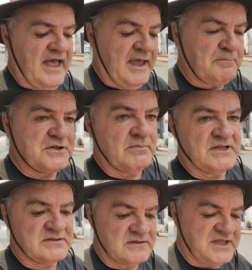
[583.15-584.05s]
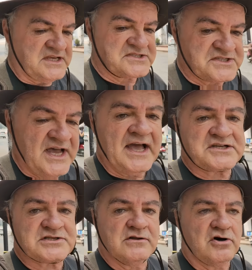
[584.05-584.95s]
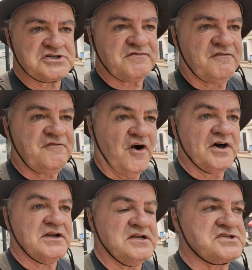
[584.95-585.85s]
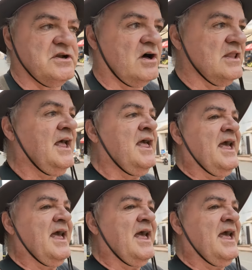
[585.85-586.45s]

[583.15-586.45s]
implementing these tax laws for foreigners and all that.